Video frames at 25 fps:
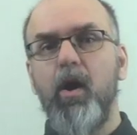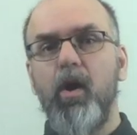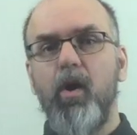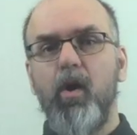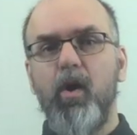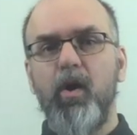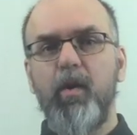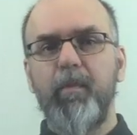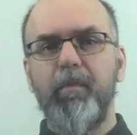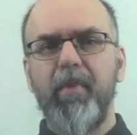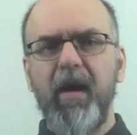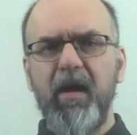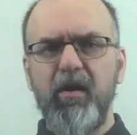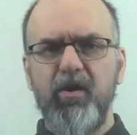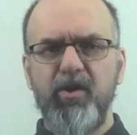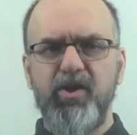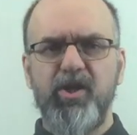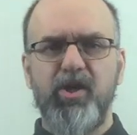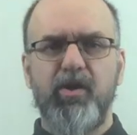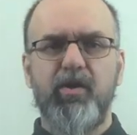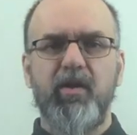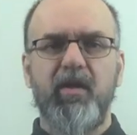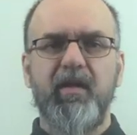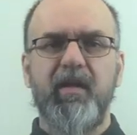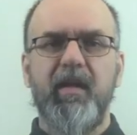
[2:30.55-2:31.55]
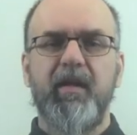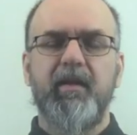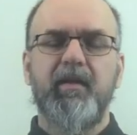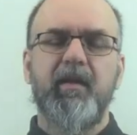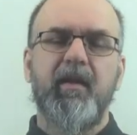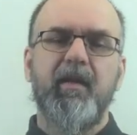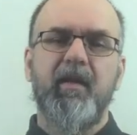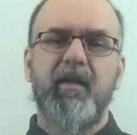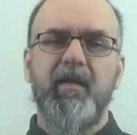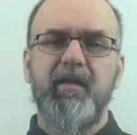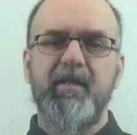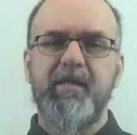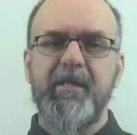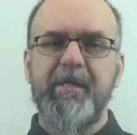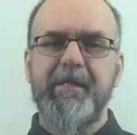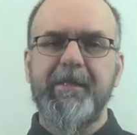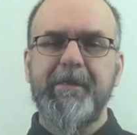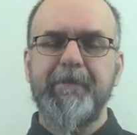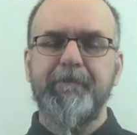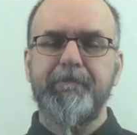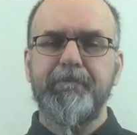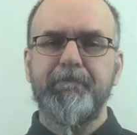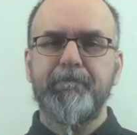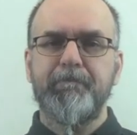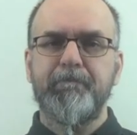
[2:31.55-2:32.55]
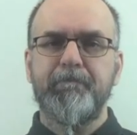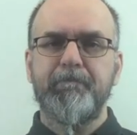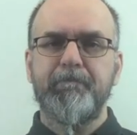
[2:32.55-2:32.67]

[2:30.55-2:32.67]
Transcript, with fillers: or biological data analysis.